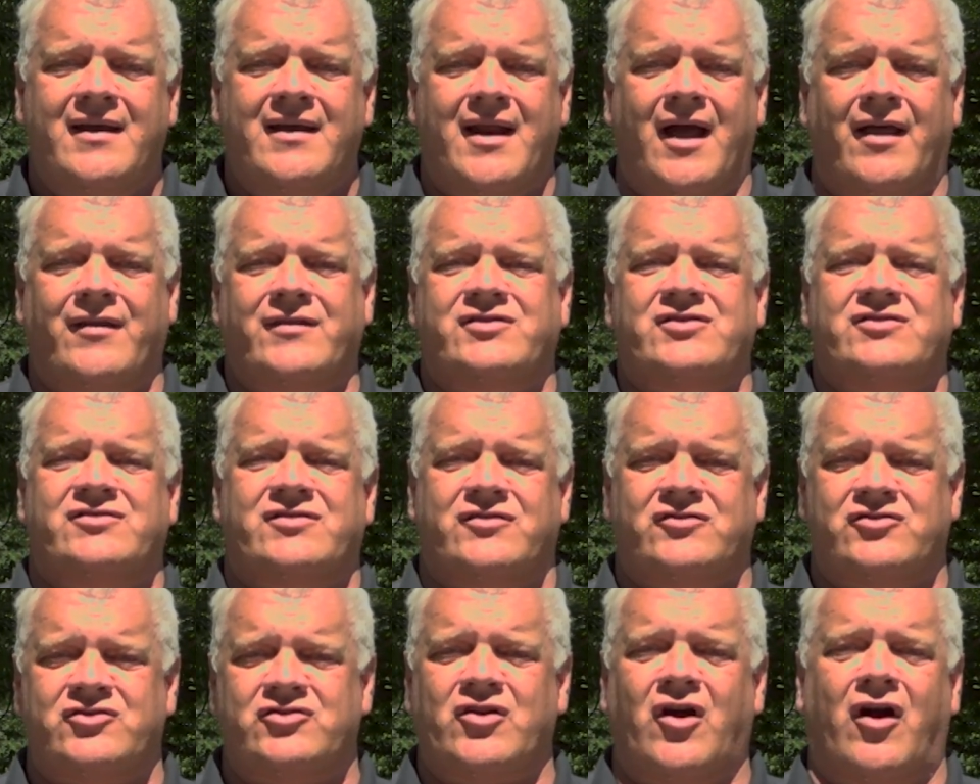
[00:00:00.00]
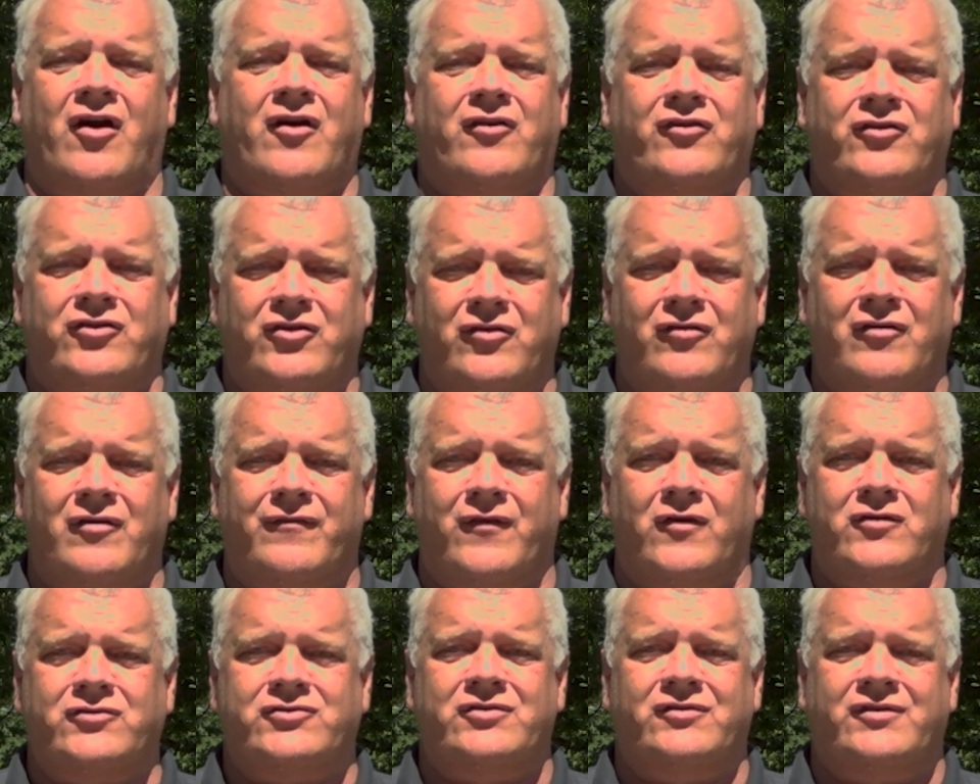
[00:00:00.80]
Now, this is the start of the
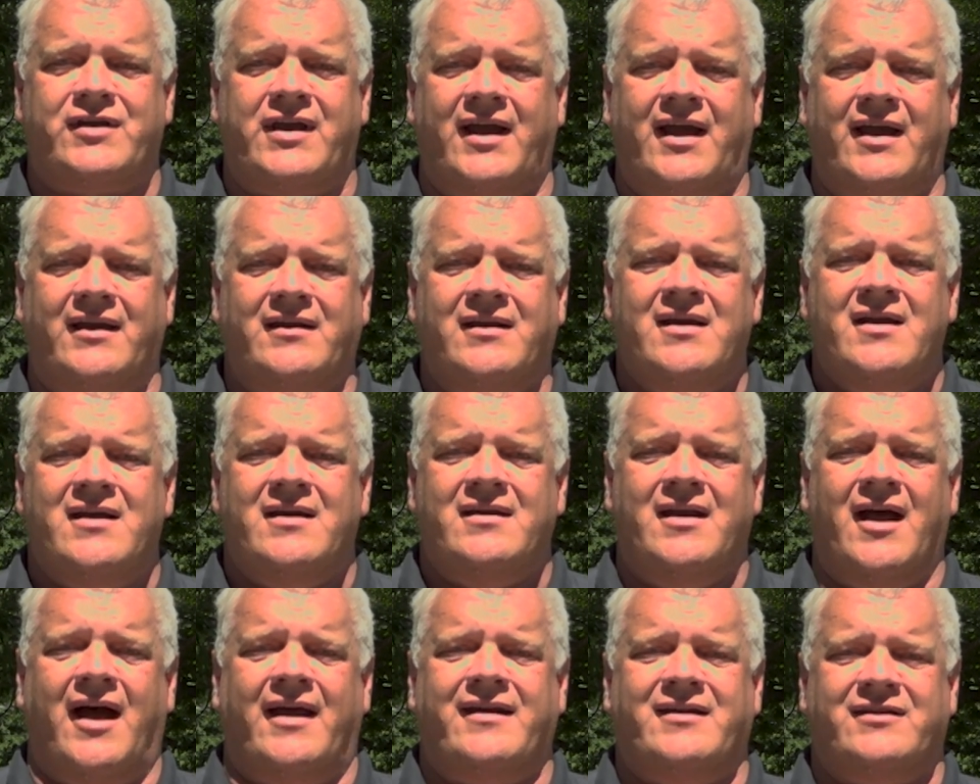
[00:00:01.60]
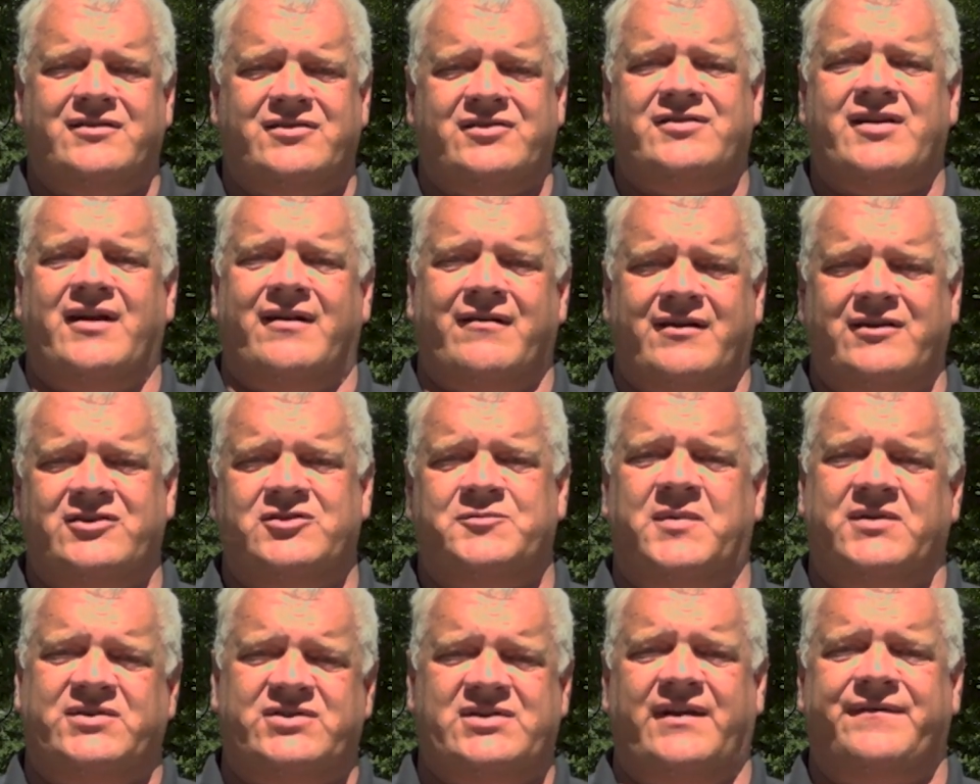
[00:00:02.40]
universal kit, not necessarily
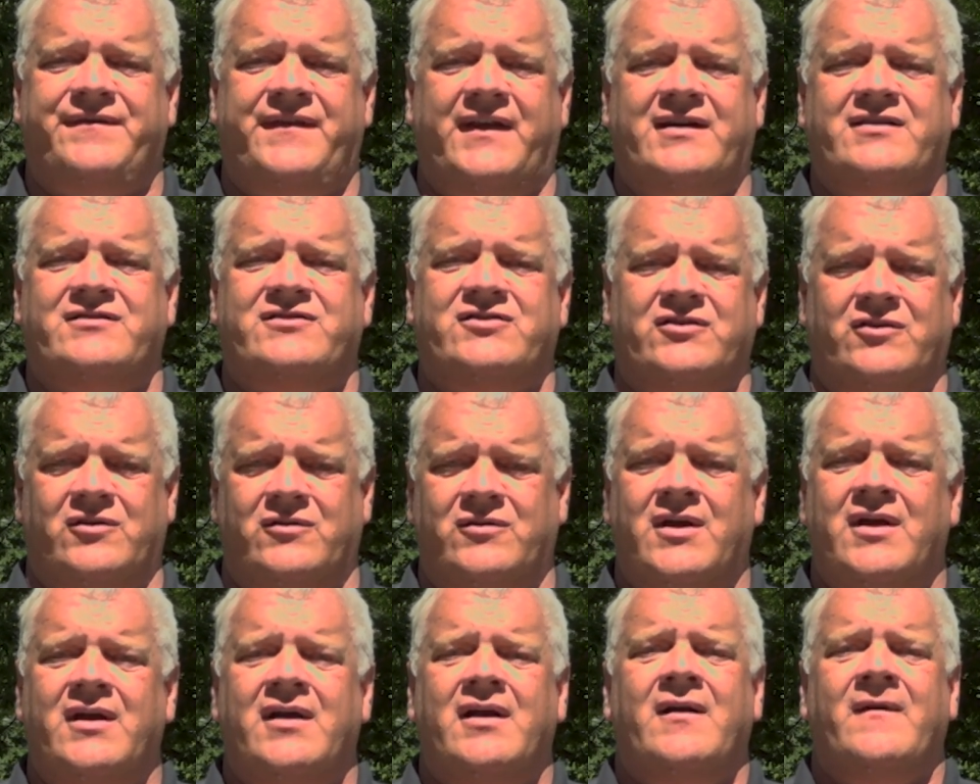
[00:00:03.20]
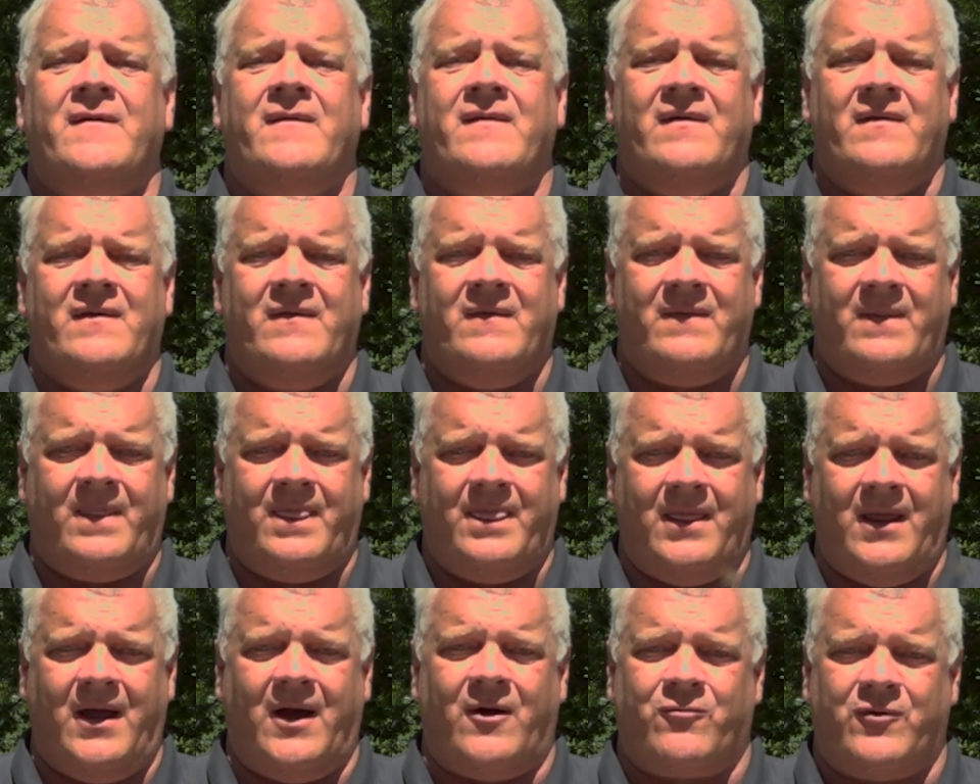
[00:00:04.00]
specific to
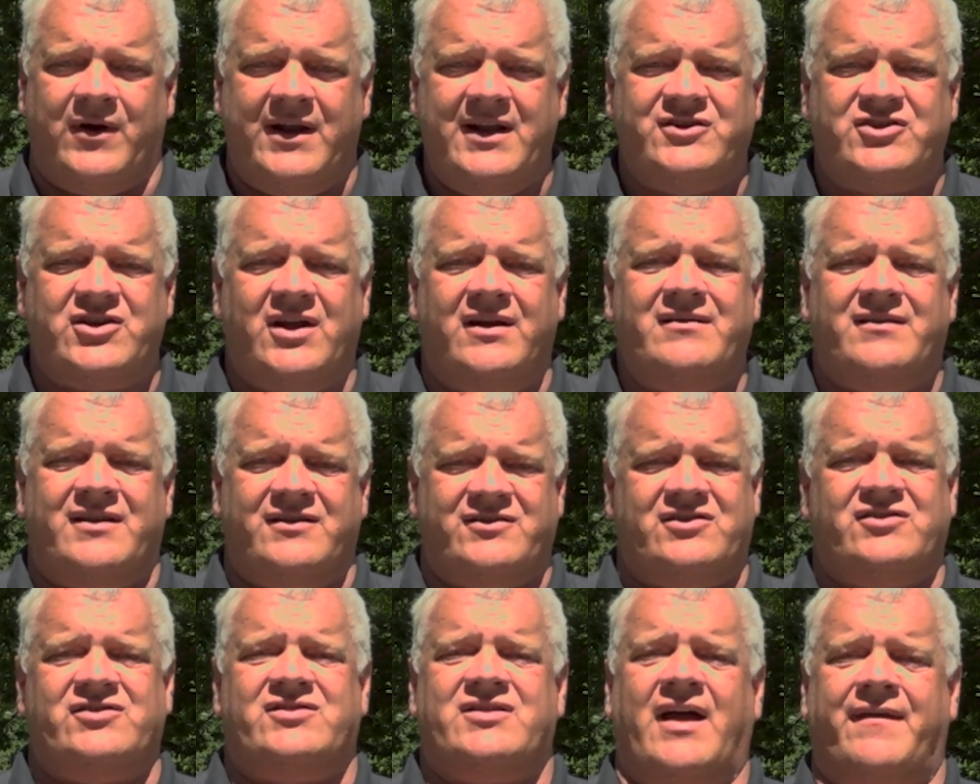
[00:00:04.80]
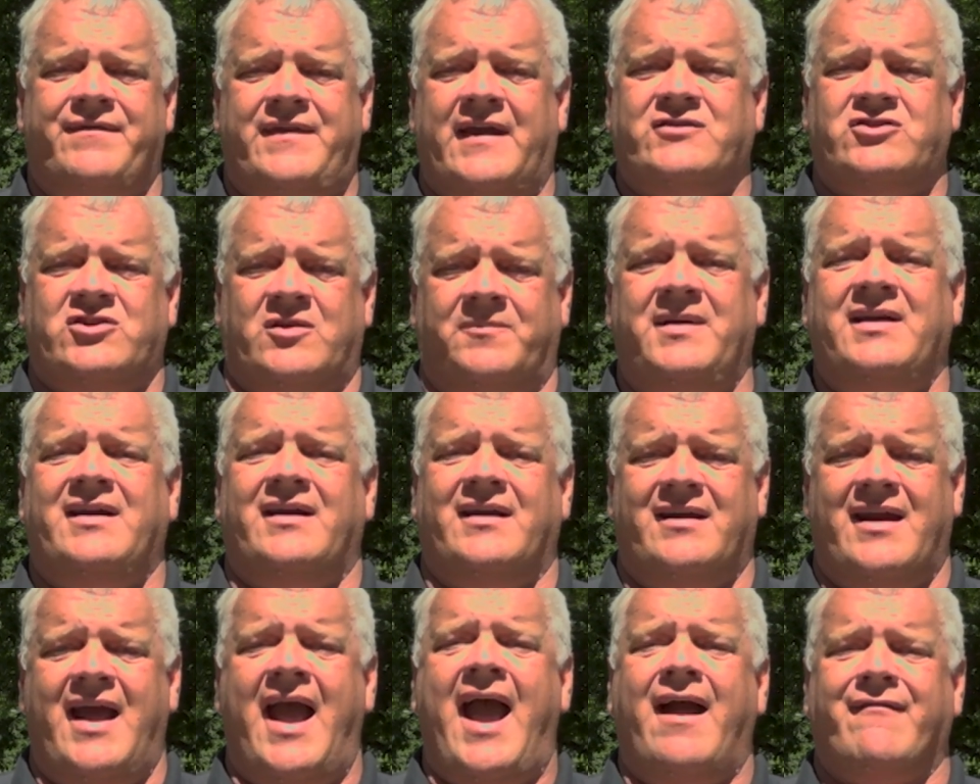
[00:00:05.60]
a region. This is stuff that should
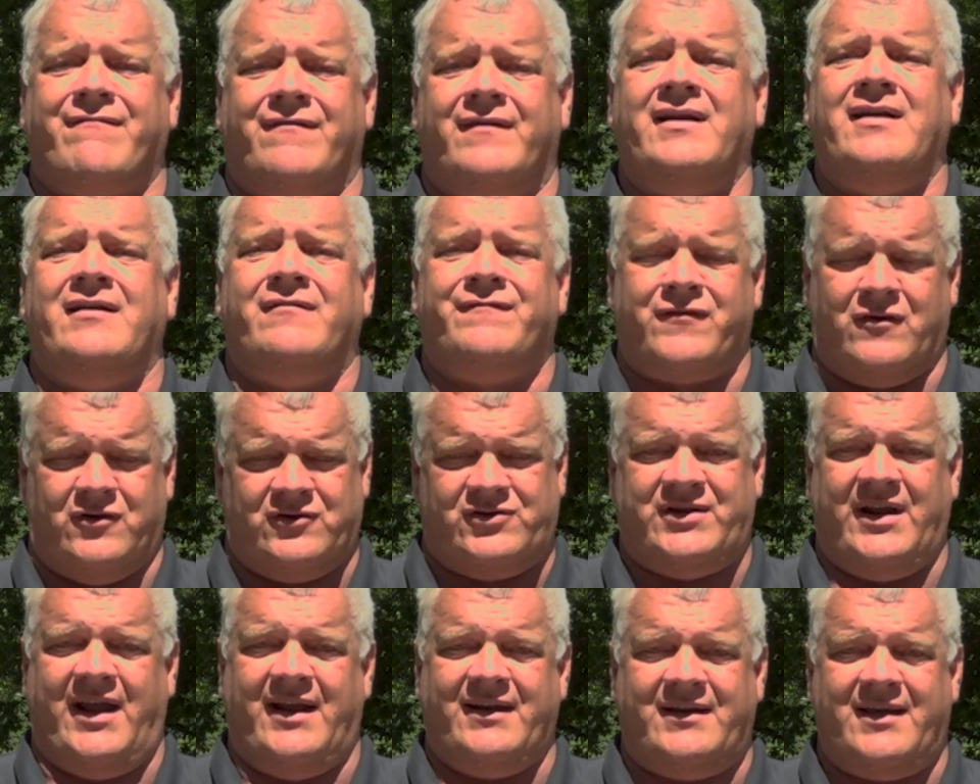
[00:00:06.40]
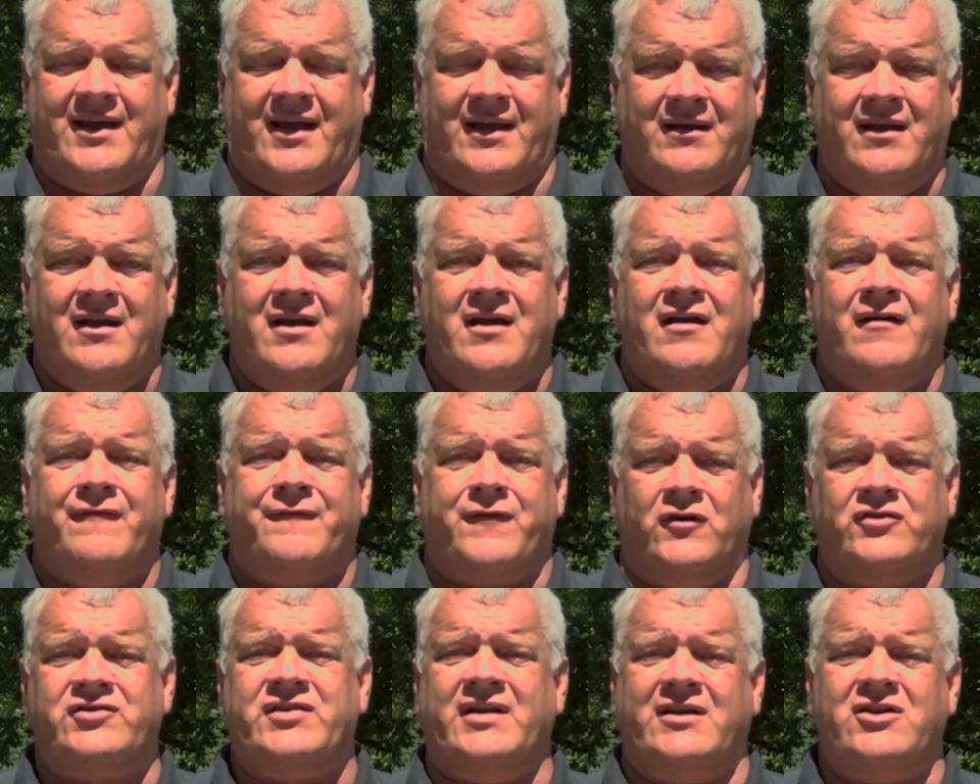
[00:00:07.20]
be in every first aid kit.
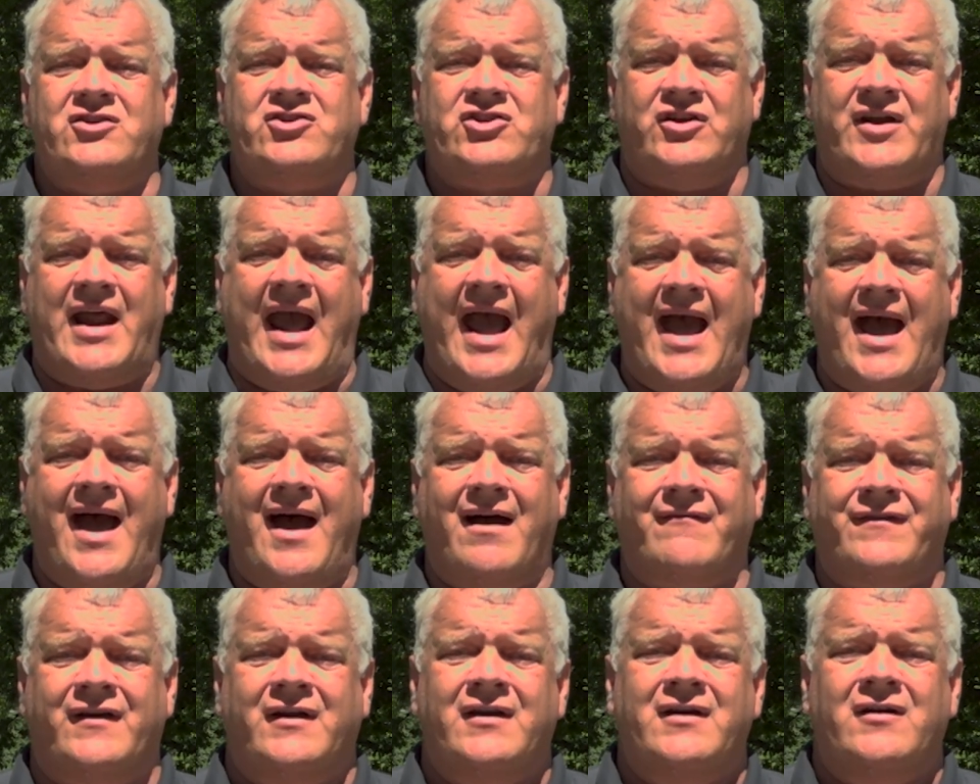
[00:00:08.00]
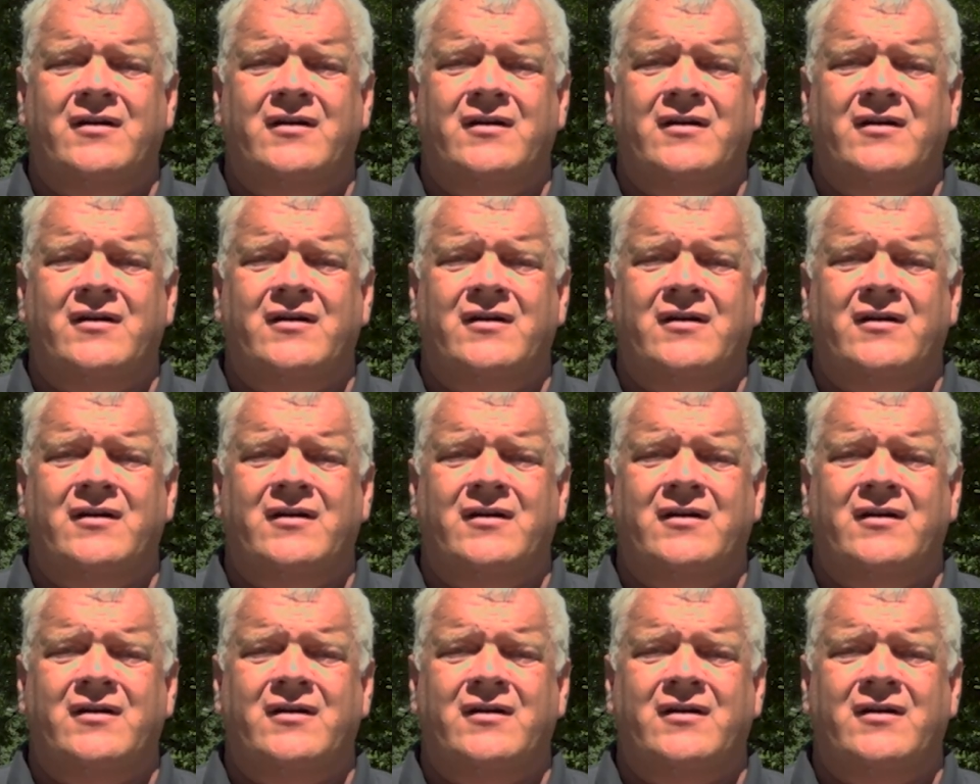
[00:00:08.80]
First thing you should have